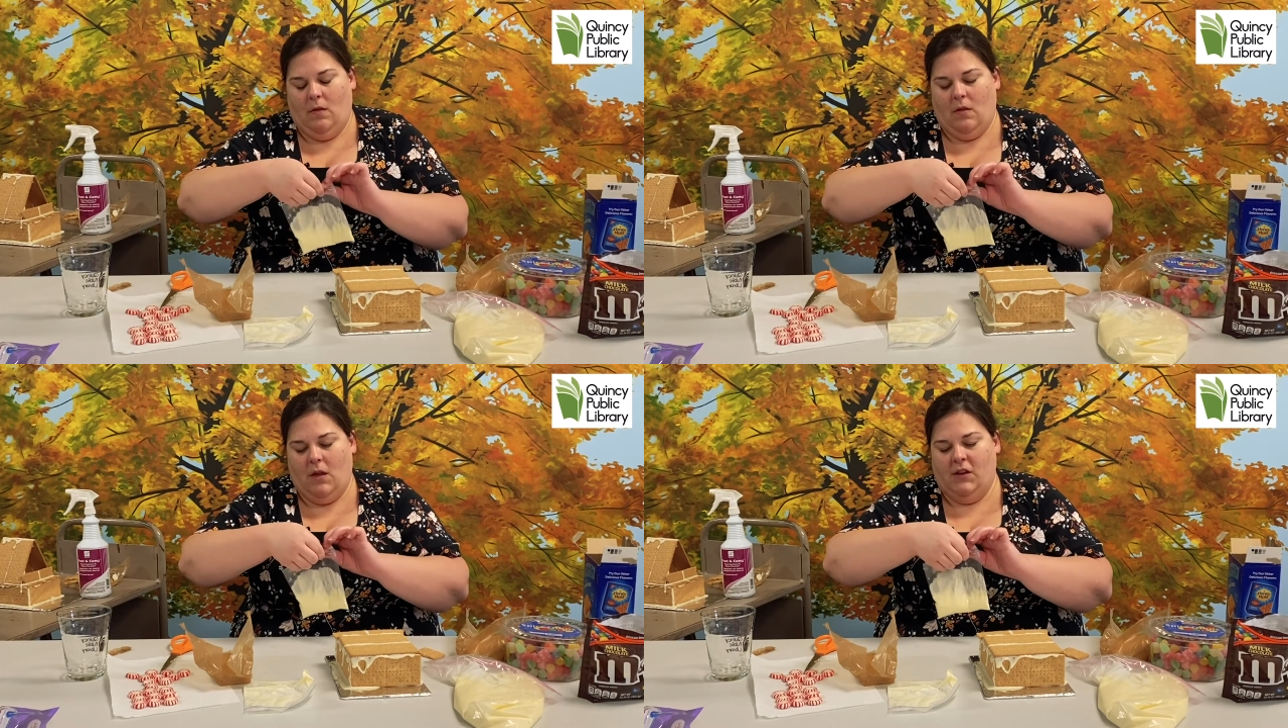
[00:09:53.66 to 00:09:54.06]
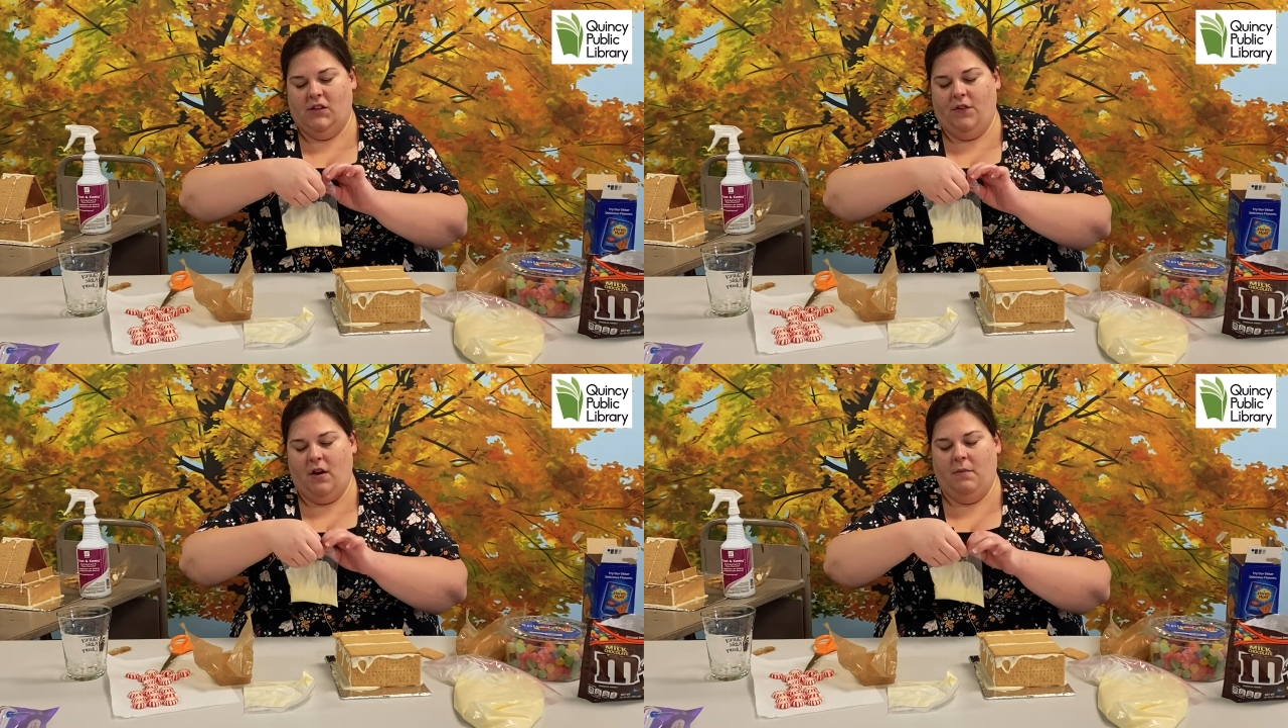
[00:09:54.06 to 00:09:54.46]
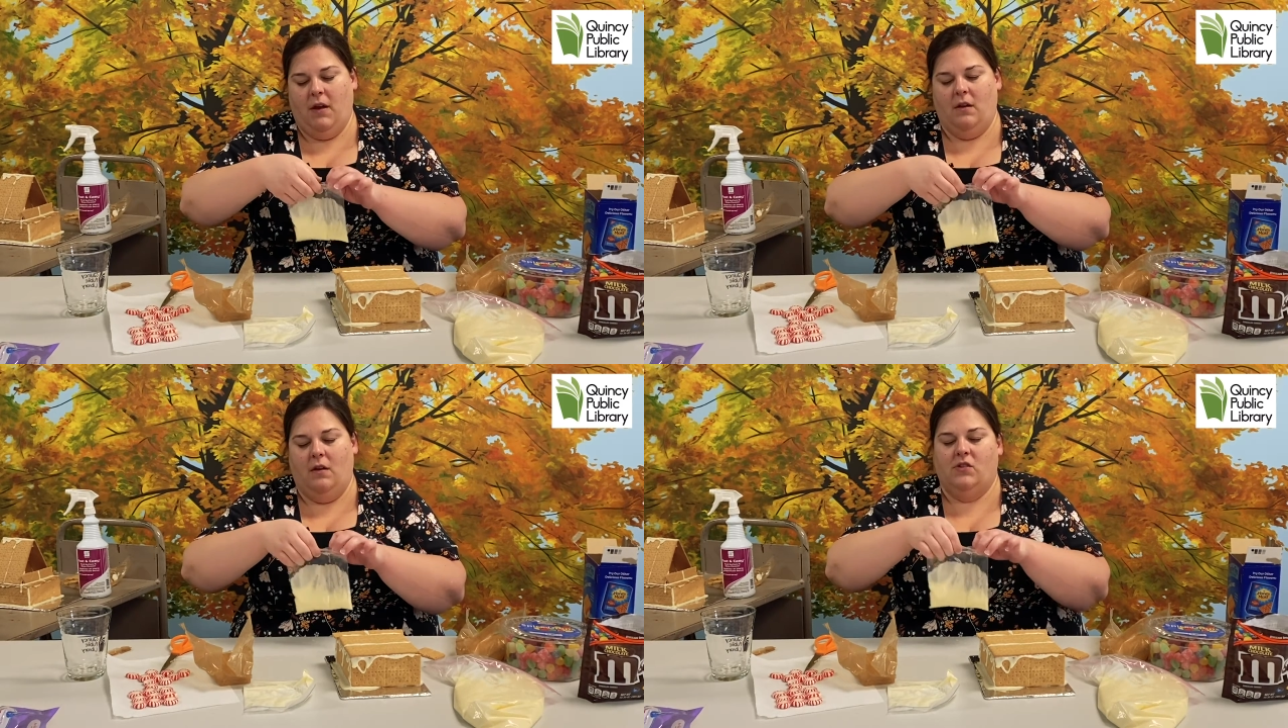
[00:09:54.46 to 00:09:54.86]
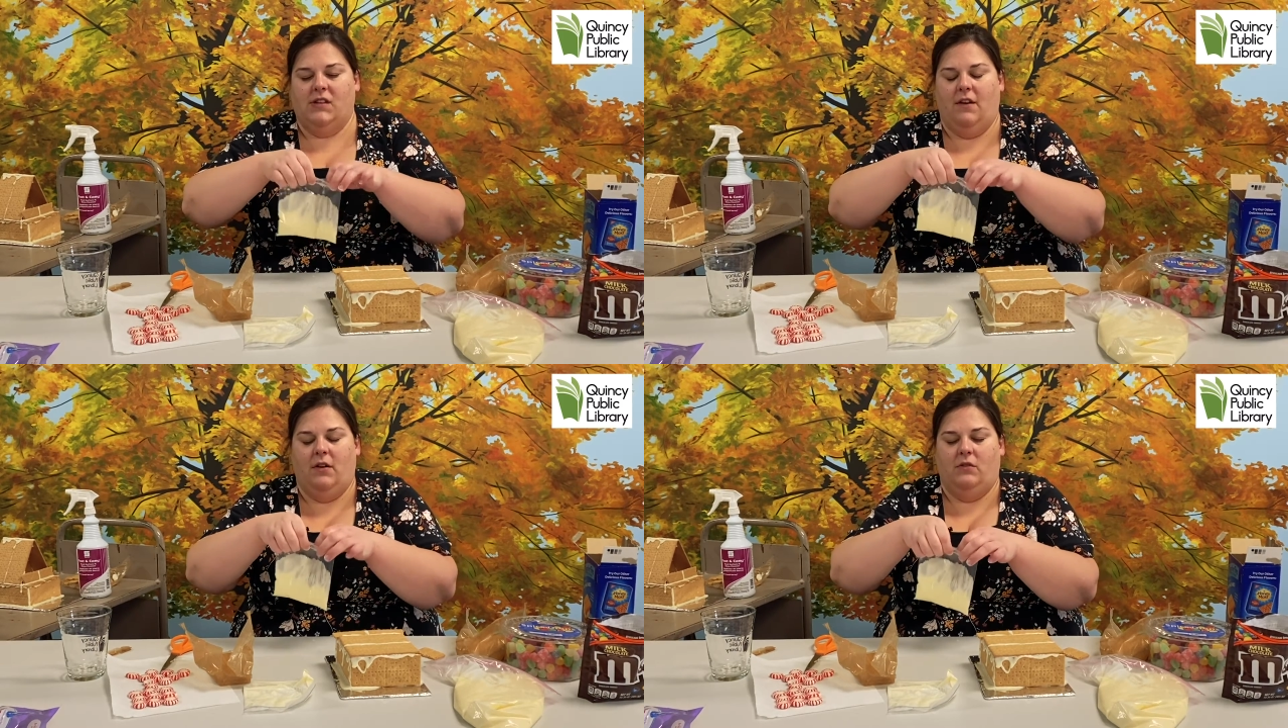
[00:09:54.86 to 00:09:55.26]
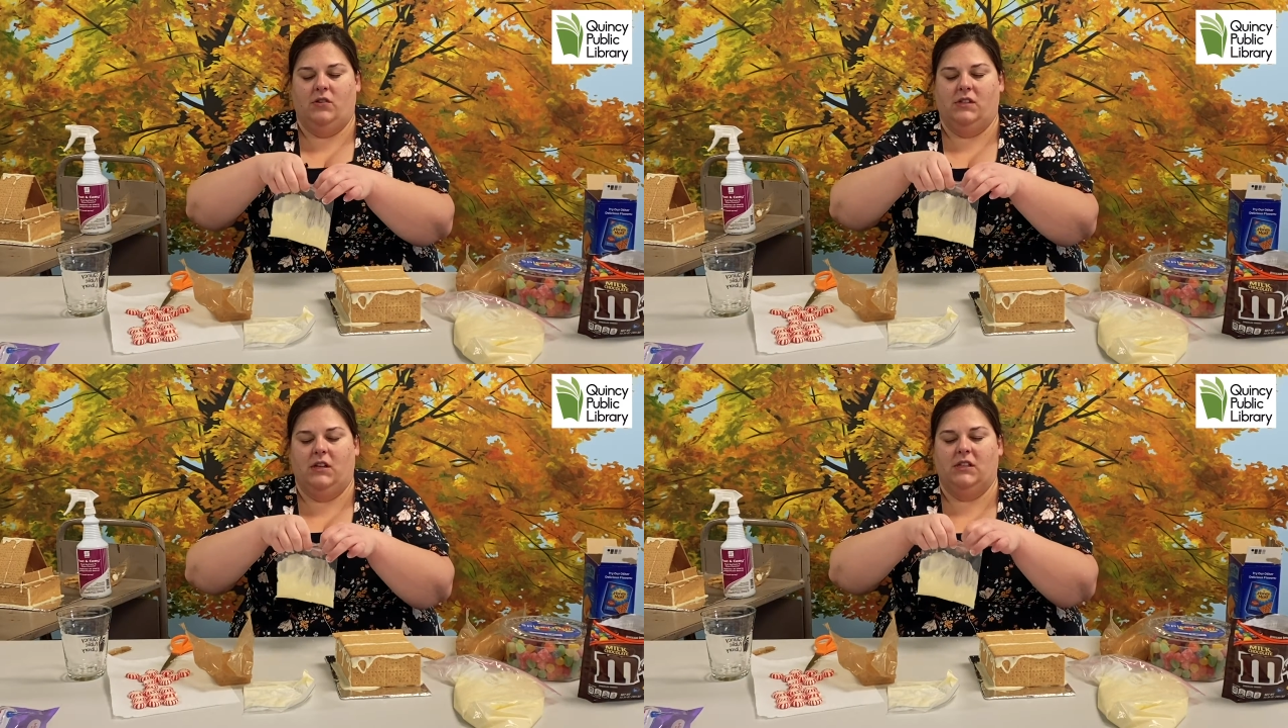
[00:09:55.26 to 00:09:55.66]
I do recommend just having
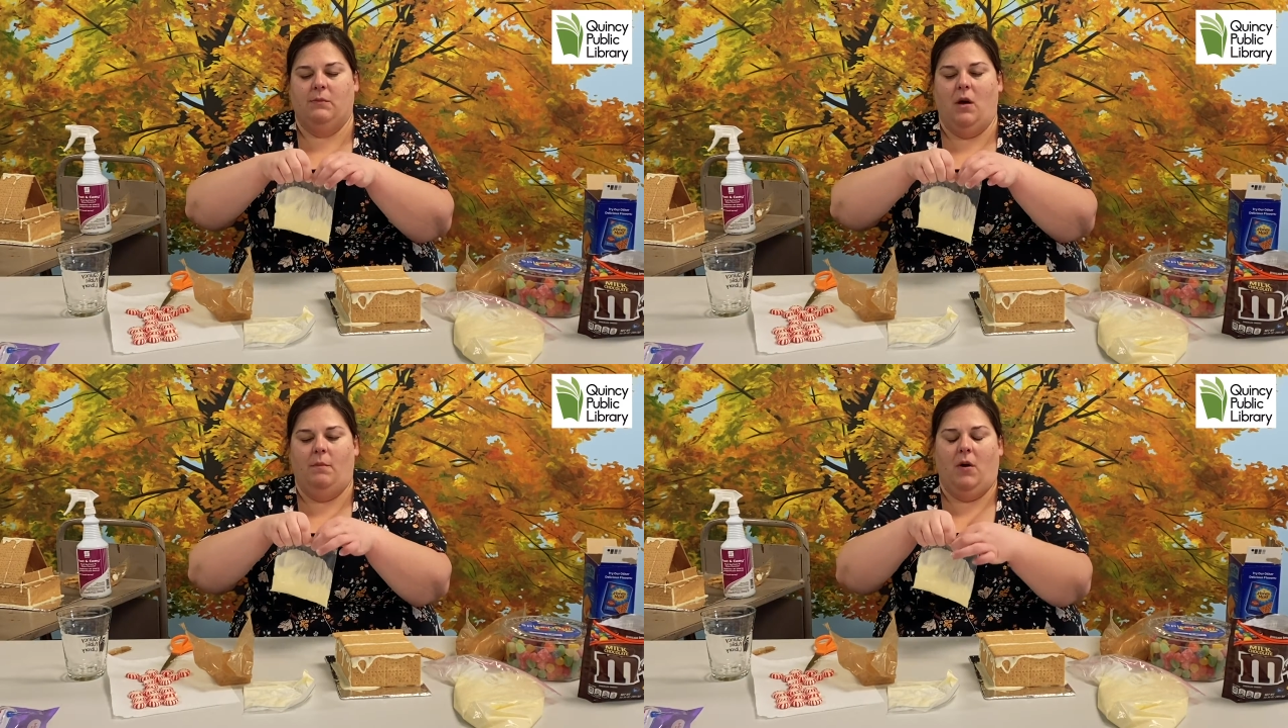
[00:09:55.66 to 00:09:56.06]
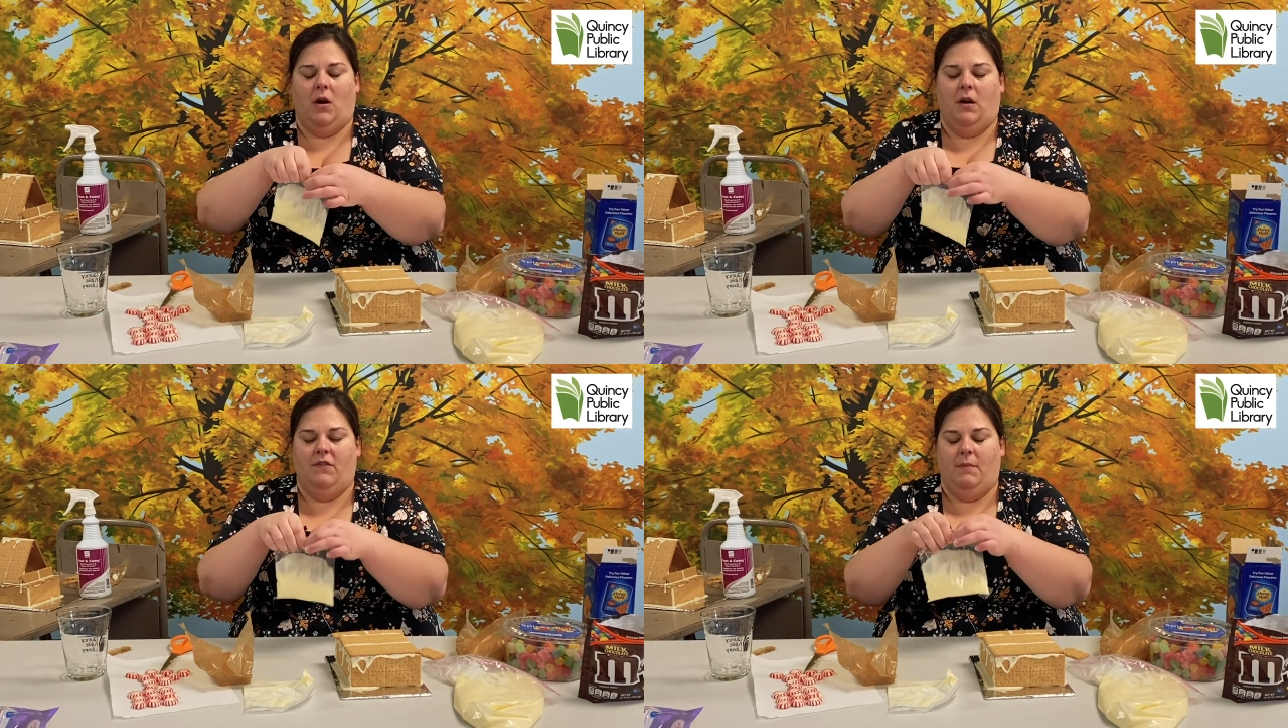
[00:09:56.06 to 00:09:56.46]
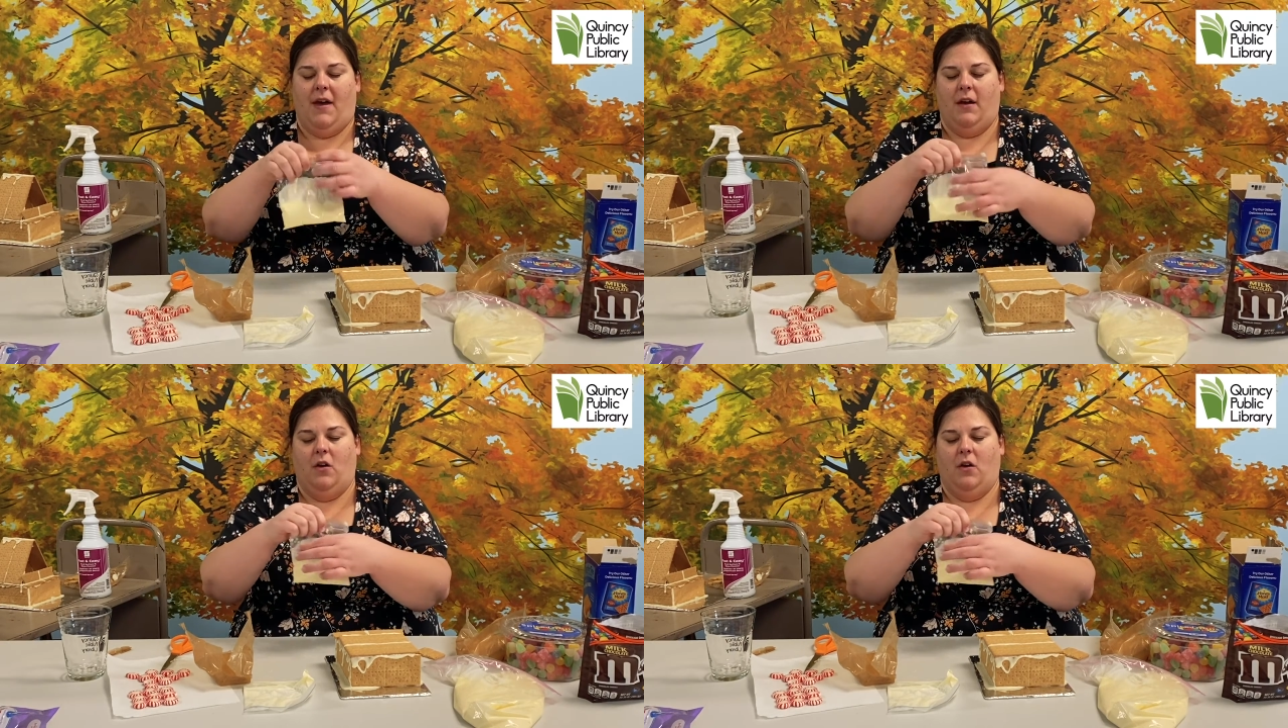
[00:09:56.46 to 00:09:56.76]
just a small part of the bag